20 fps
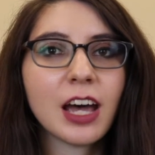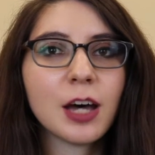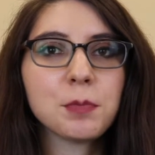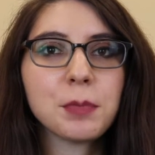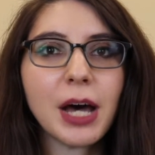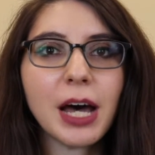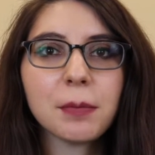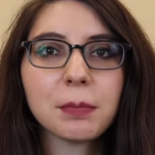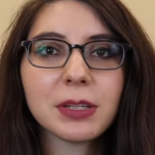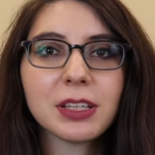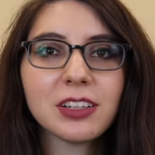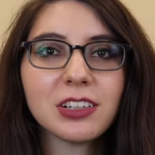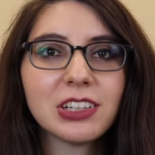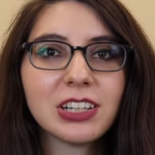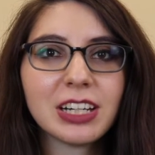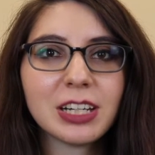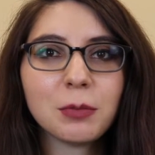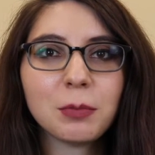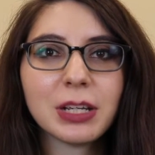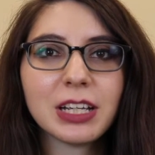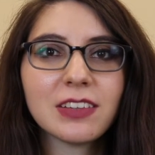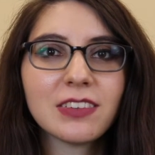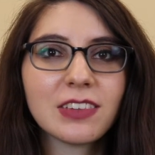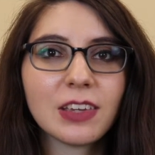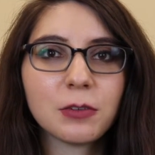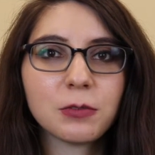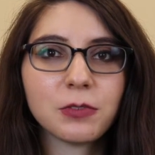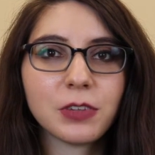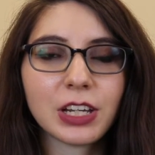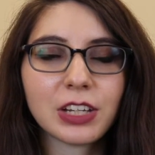a popular database
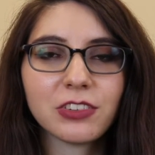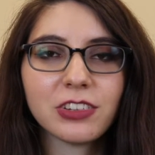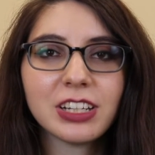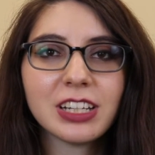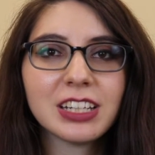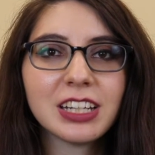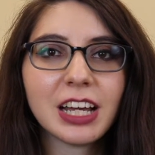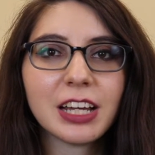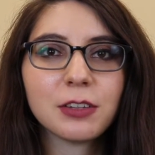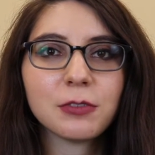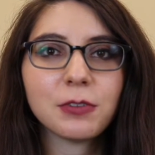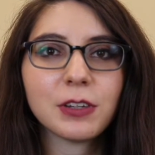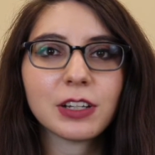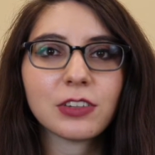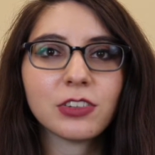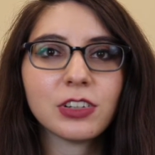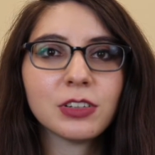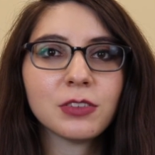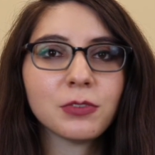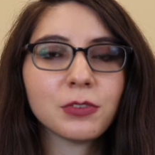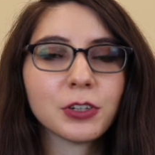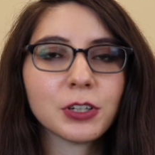of fiction and nonfiction